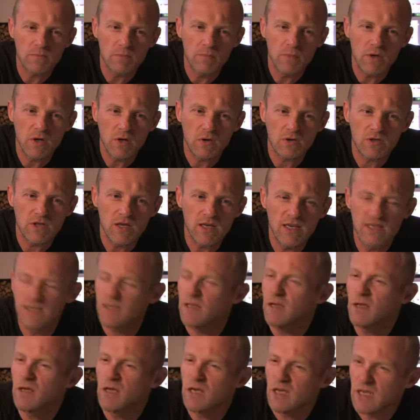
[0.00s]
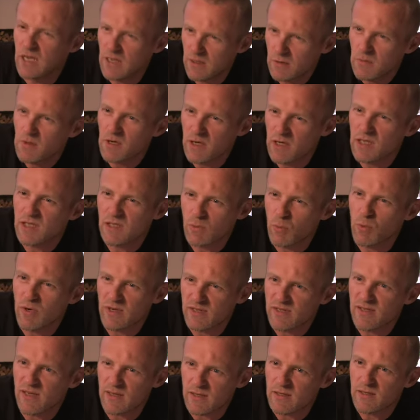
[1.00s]
because he's a
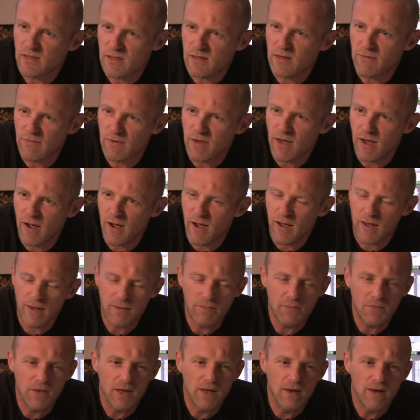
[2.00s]
very sensitive guy.